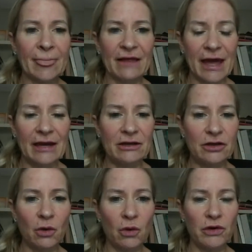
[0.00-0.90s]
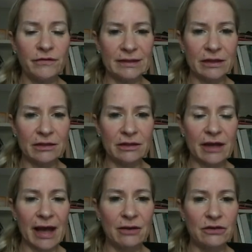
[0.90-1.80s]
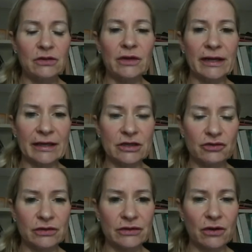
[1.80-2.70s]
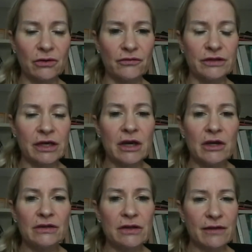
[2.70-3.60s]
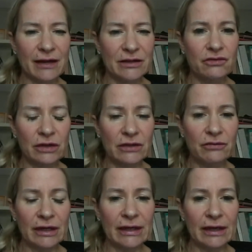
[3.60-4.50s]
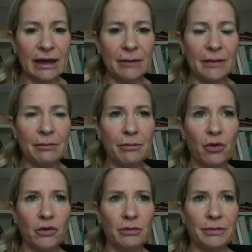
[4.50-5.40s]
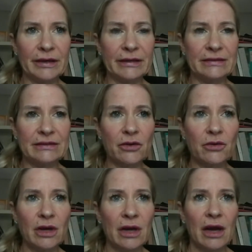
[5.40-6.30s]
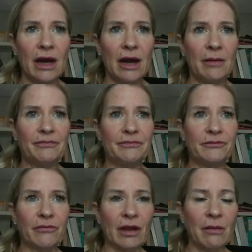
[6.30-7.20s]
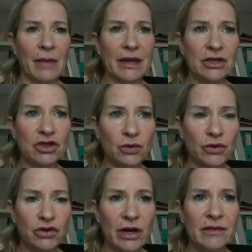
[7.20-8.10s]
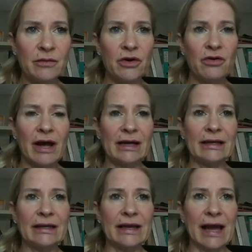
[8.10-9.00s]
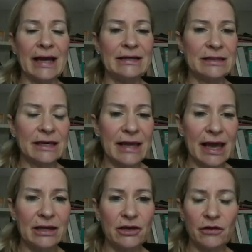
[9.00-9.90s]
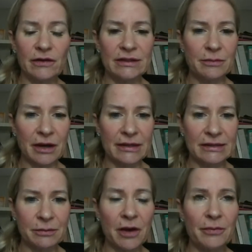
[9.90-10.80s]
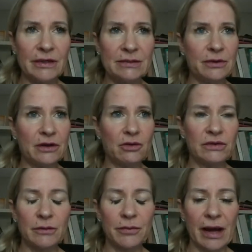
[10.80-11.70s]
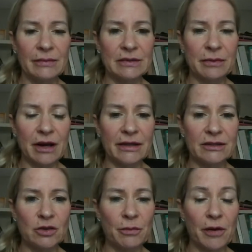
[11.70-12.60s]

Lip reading: then, all of a sudden the house soiling is resolved. So that's a really, really important piece. So making sure you train them correctly. And again, this applies to puppies, but it also perhaps applies to